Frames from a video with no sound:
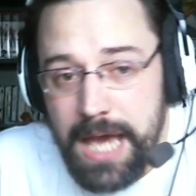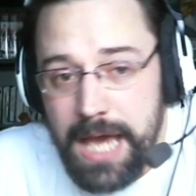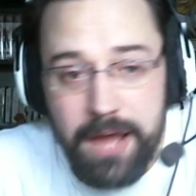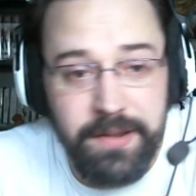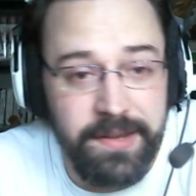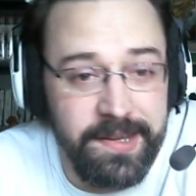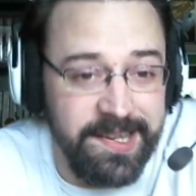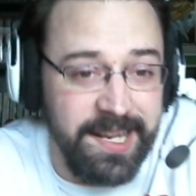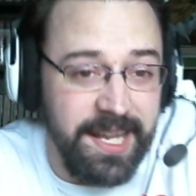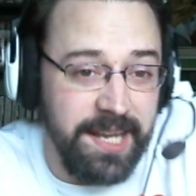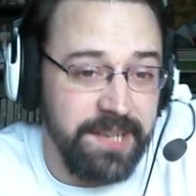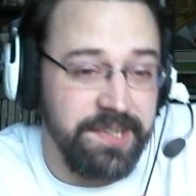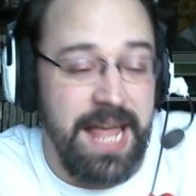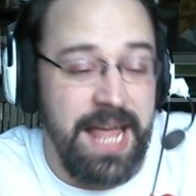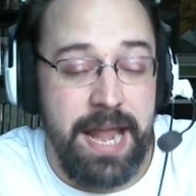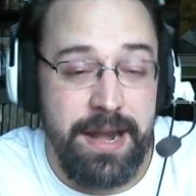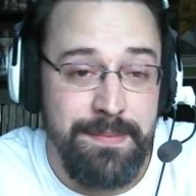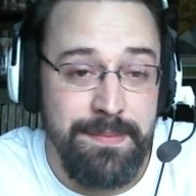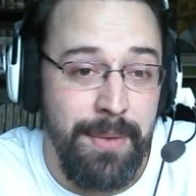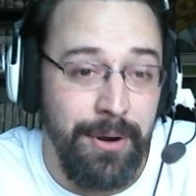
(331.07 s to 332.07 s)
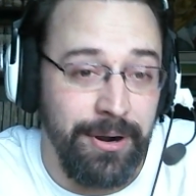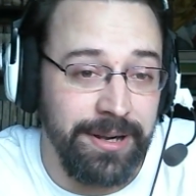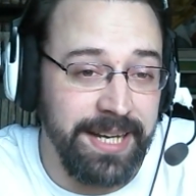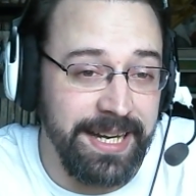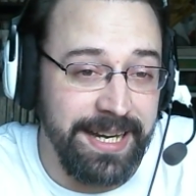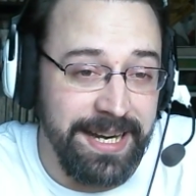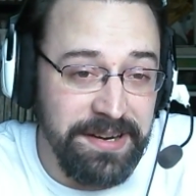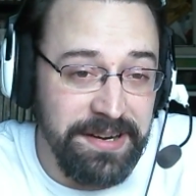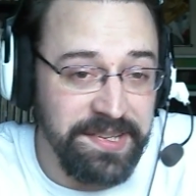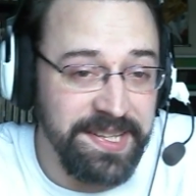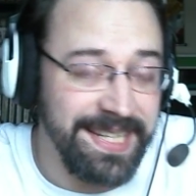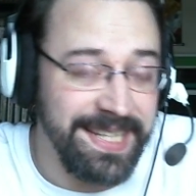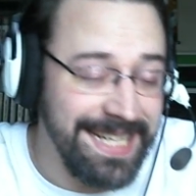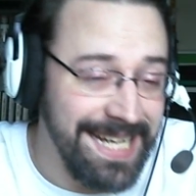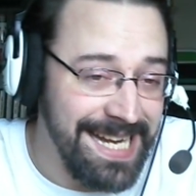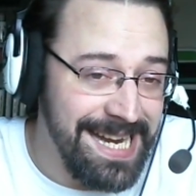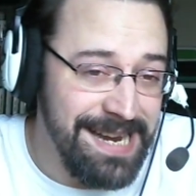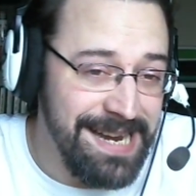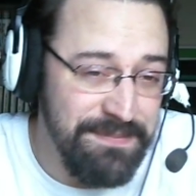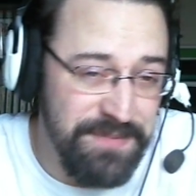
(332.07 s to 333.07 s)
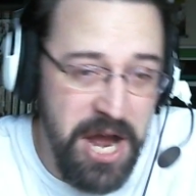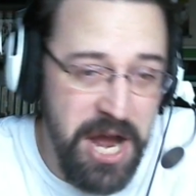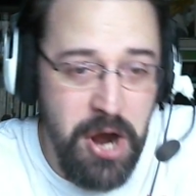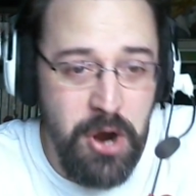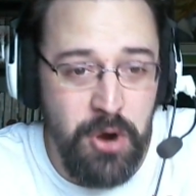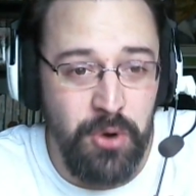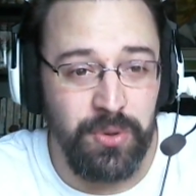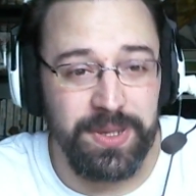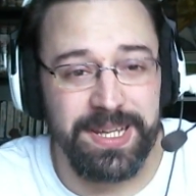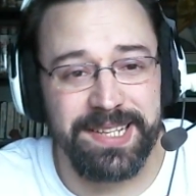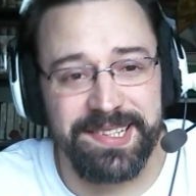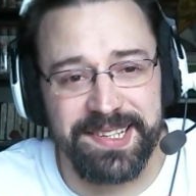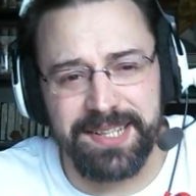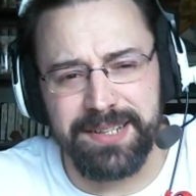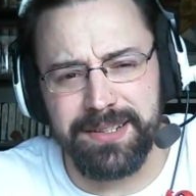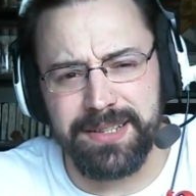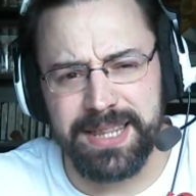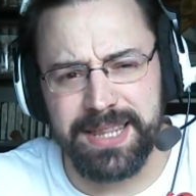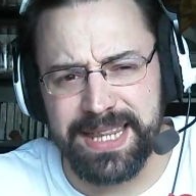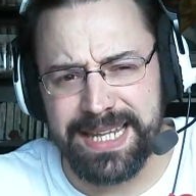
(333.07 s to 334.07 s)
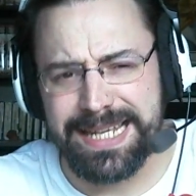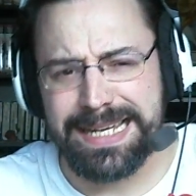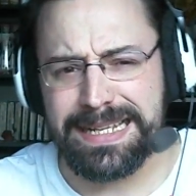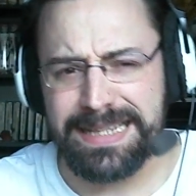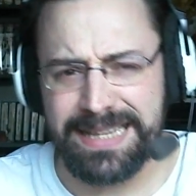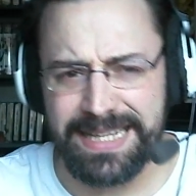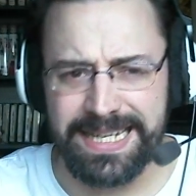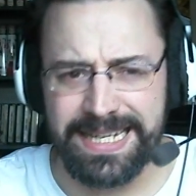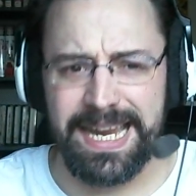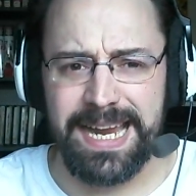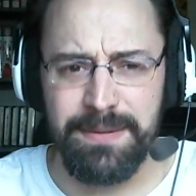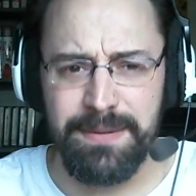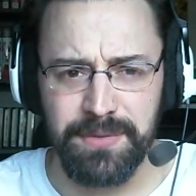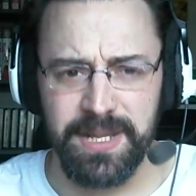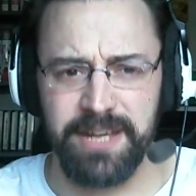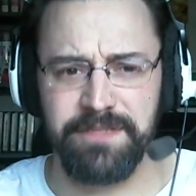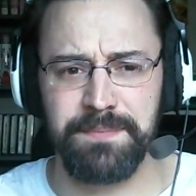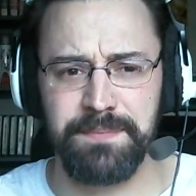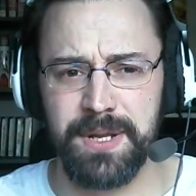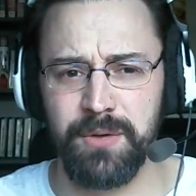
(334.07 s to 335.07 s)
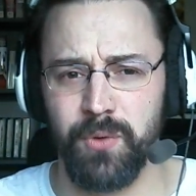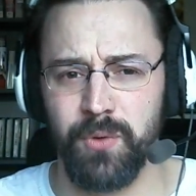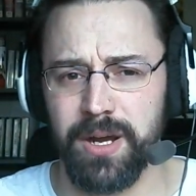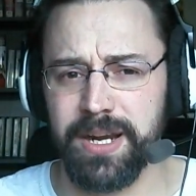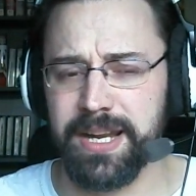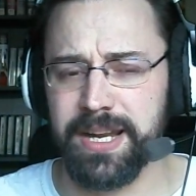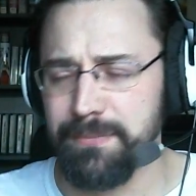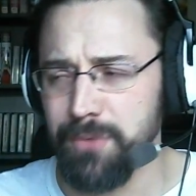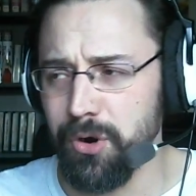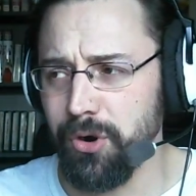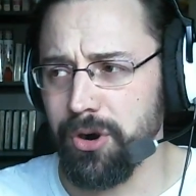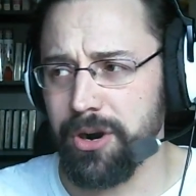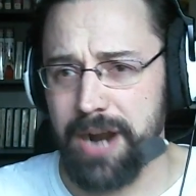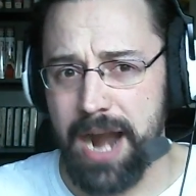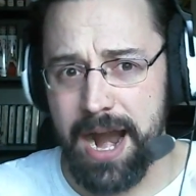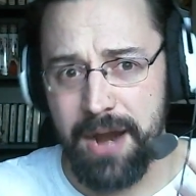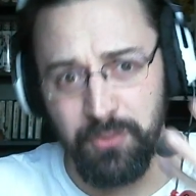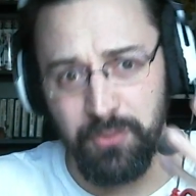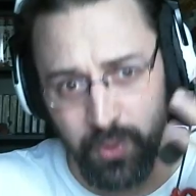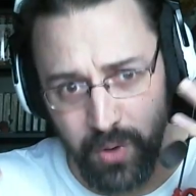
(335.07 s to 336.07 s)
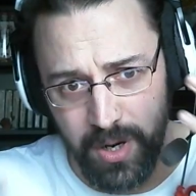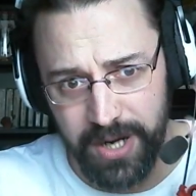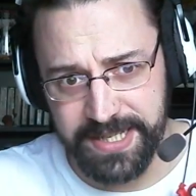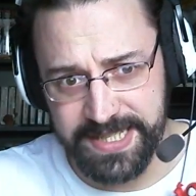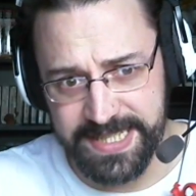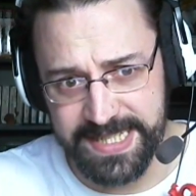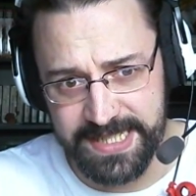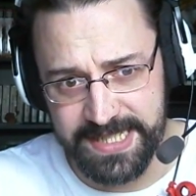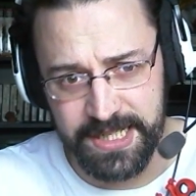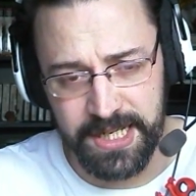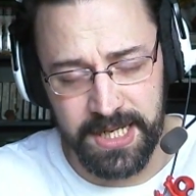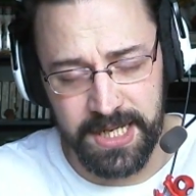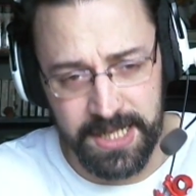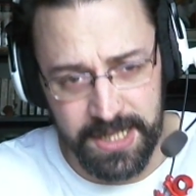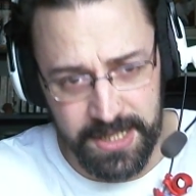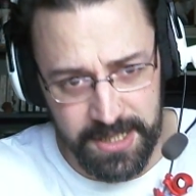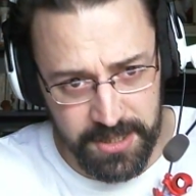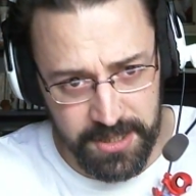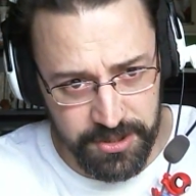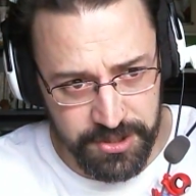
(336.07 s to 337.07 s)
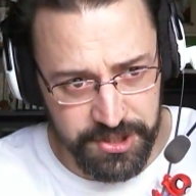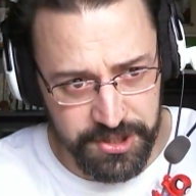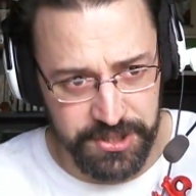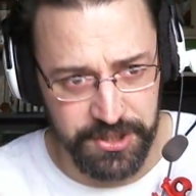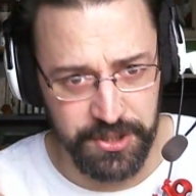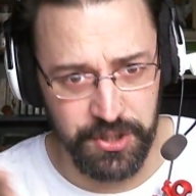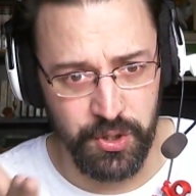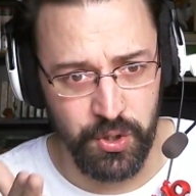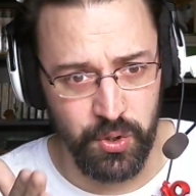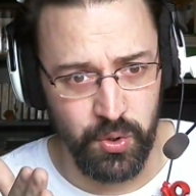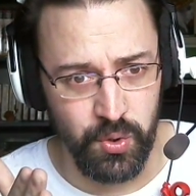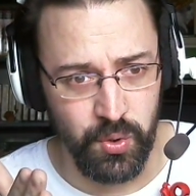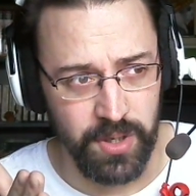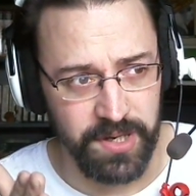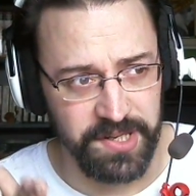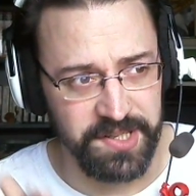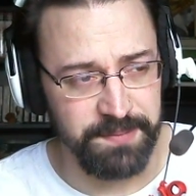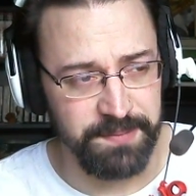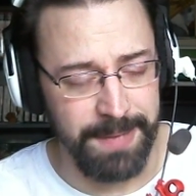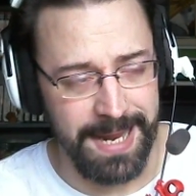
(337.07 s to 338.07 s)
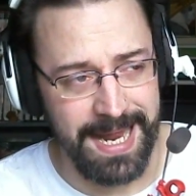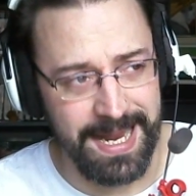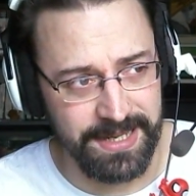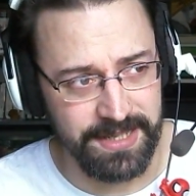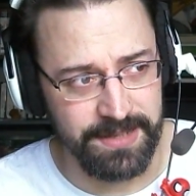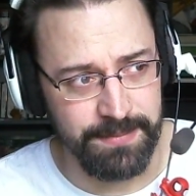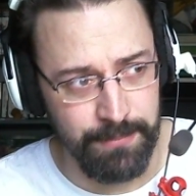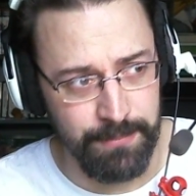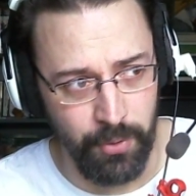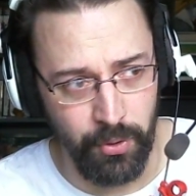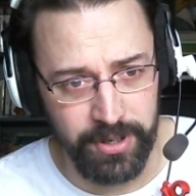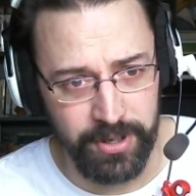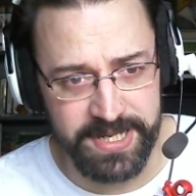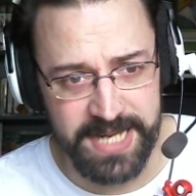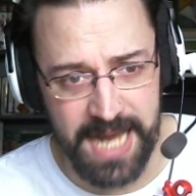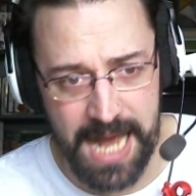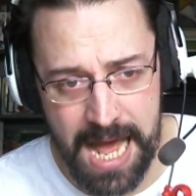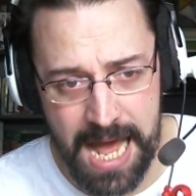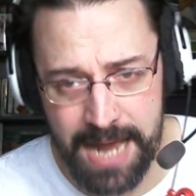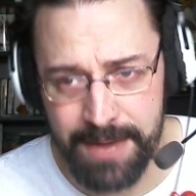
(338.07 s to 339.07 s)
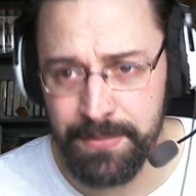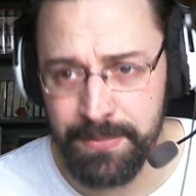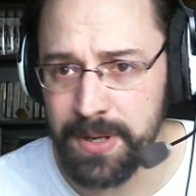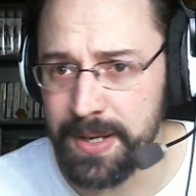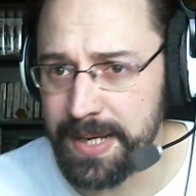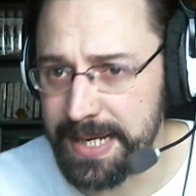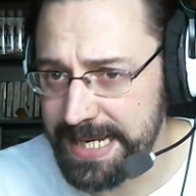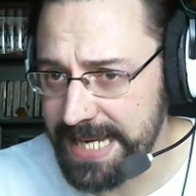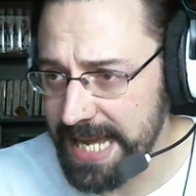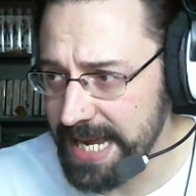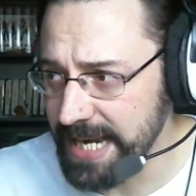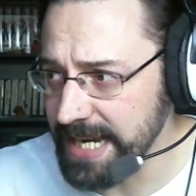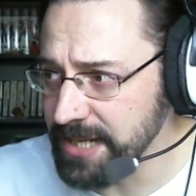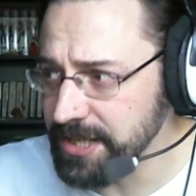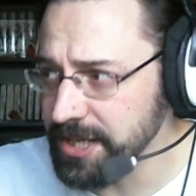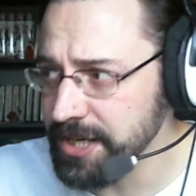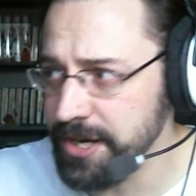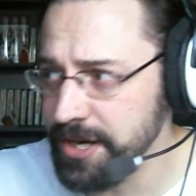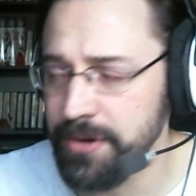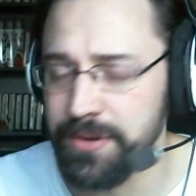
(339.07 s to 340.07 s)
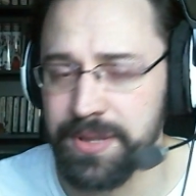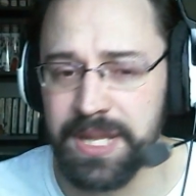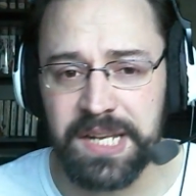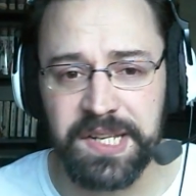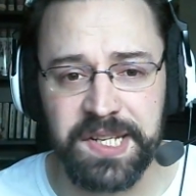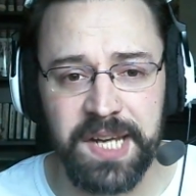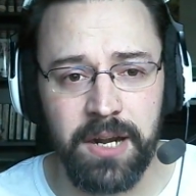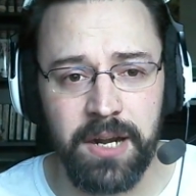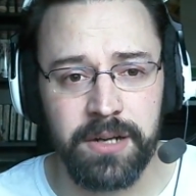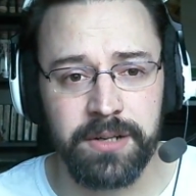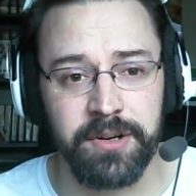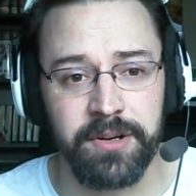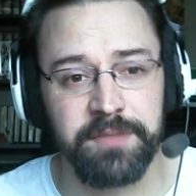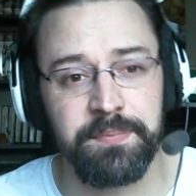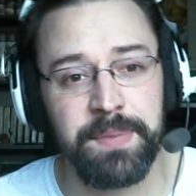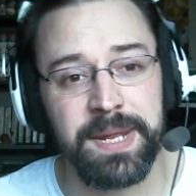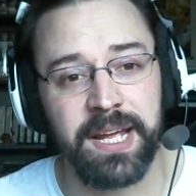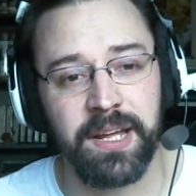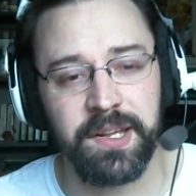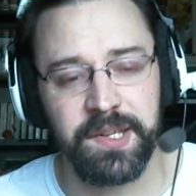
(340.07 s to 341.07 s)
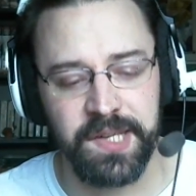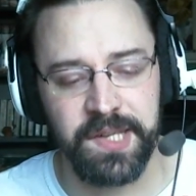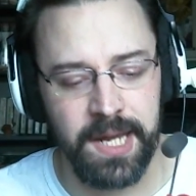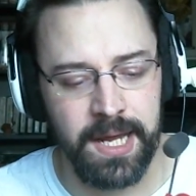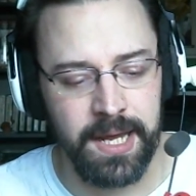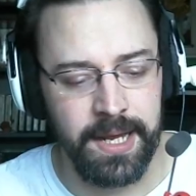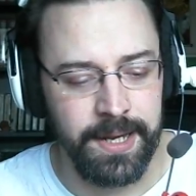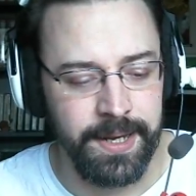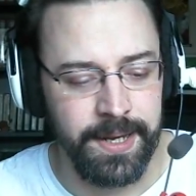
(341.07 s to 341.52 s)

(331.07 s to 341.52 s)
Is that a mark against the game? No, that's a good thing. The game left me wanting more. I wanted to spend more time getting to know these characters because,